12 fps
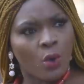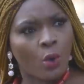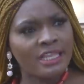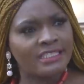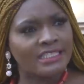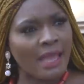
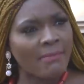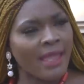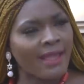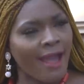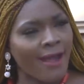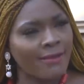
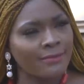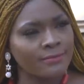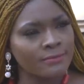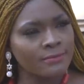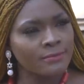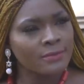Olisemeka,
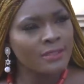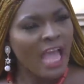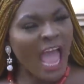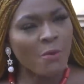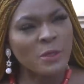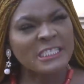
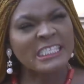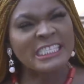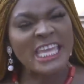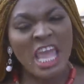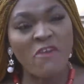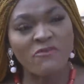I will
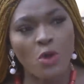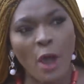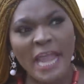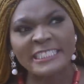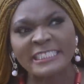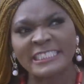give you
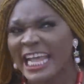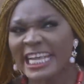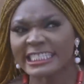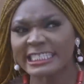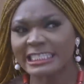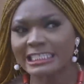a
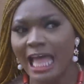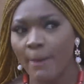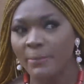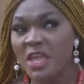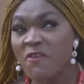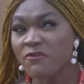dirty
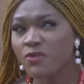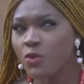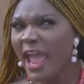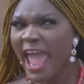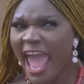slap if you